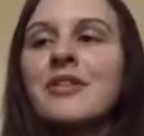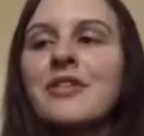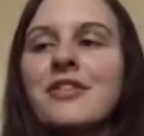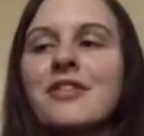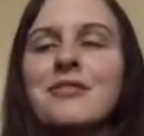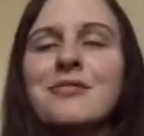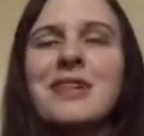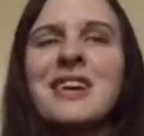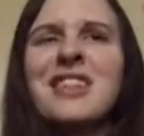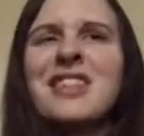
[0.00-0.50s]

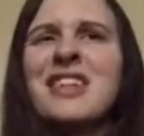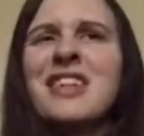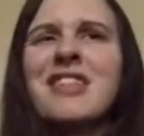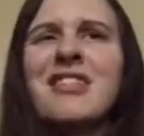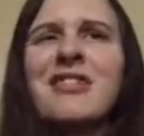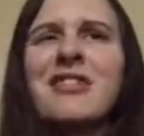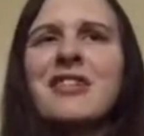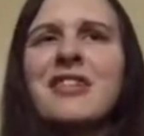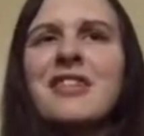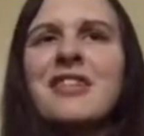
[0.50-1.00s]
just the way she
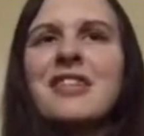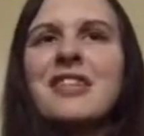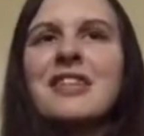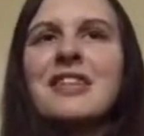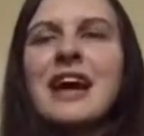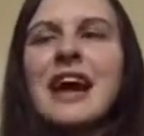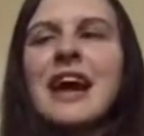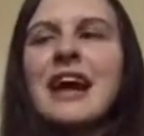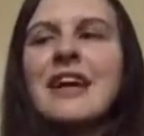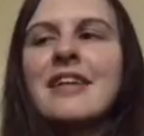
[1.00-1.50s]
looks
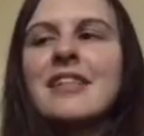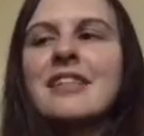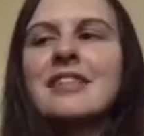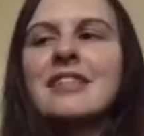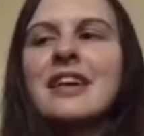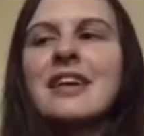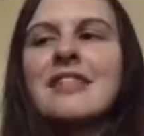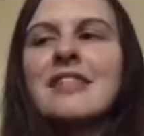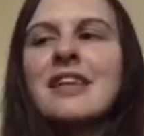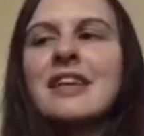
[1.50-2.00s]
and acts and
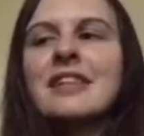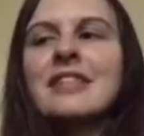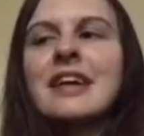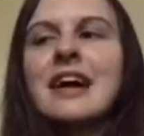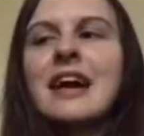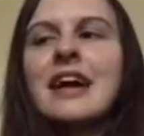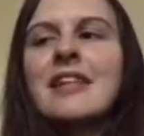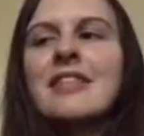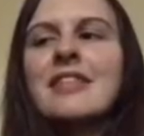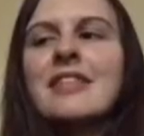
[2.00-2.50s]
things like
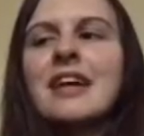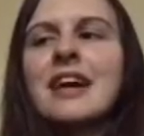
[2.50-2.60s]
that.